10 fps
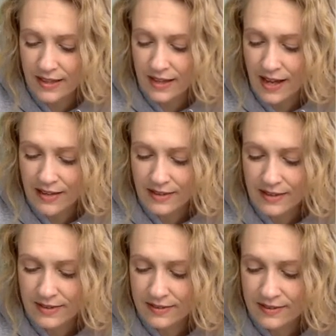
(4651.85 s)
that,
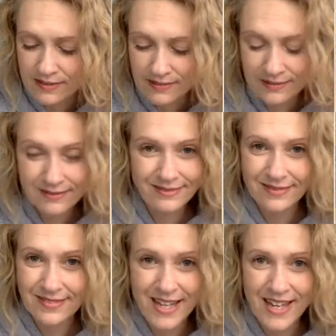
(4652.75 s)

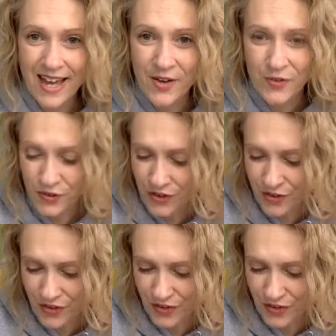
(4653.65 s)
they count.